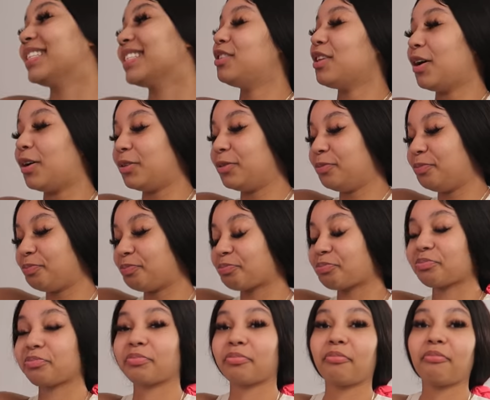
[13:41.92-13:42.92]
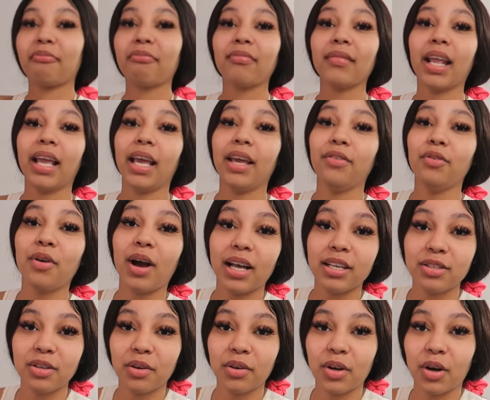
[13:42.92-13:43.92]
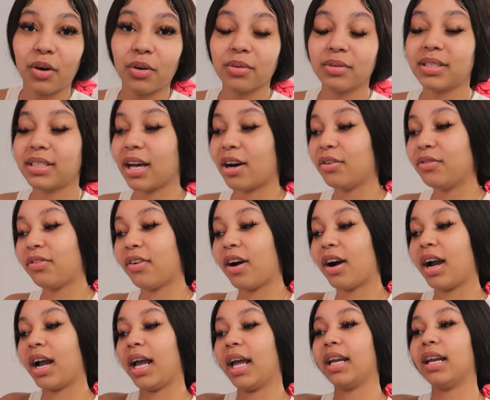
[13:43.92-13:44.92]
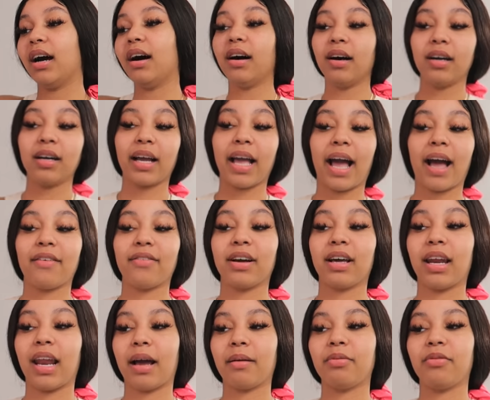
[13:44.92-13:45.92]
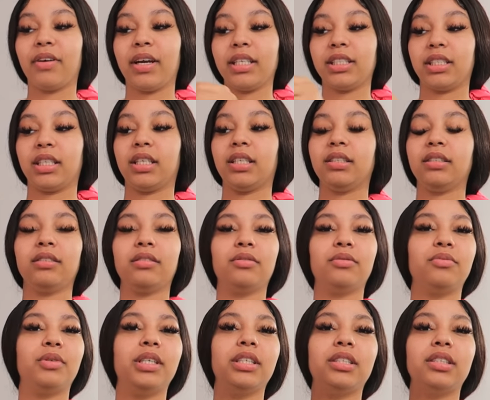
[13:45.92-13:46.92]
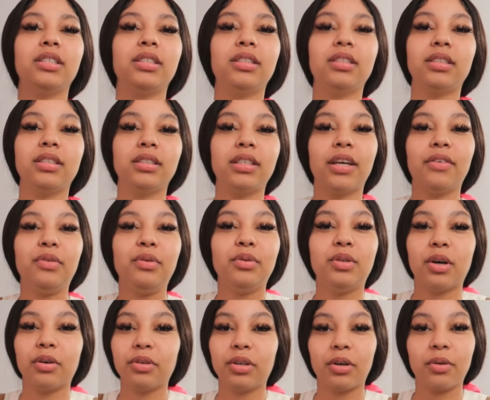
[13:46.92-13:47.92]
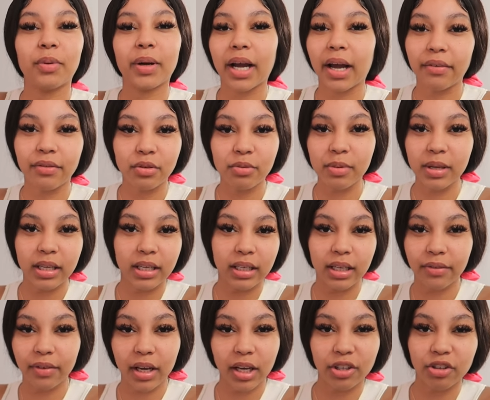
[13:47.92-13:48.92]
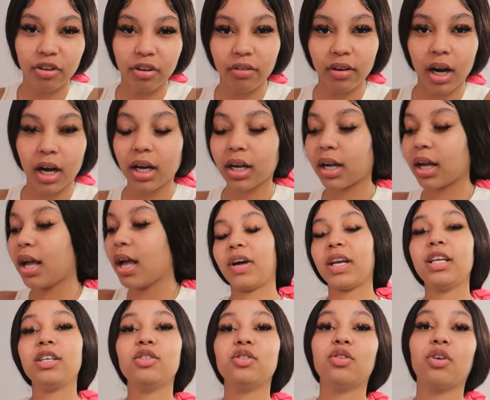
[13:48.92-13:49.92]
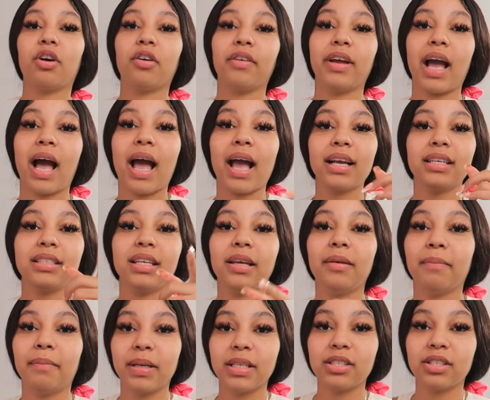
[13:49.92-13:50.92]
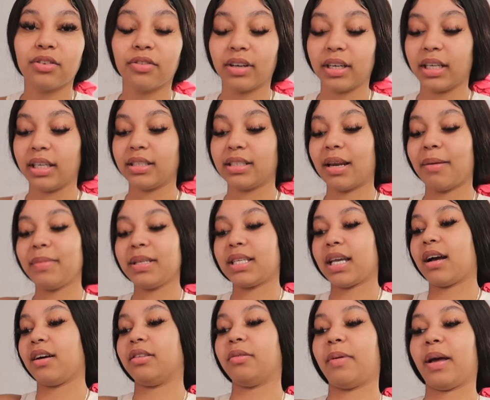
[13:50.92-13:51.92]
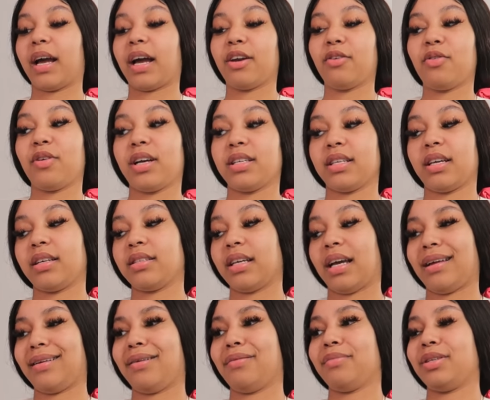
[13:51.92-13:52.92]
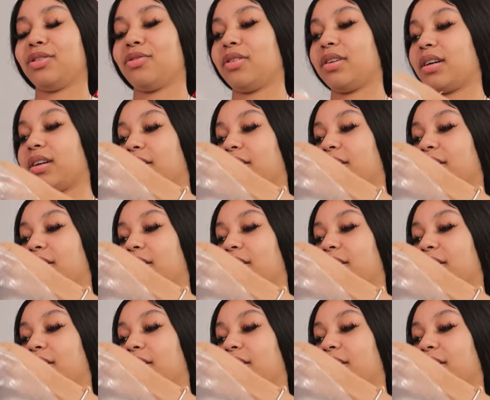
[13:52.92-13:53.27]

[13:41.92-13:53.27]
it so if you guys don't know telfar and ugg have a collaboration which if you don't know where have you been living under a rock funny story i actually missed the release let me take out the bag i know you guys are tired of hearing me talk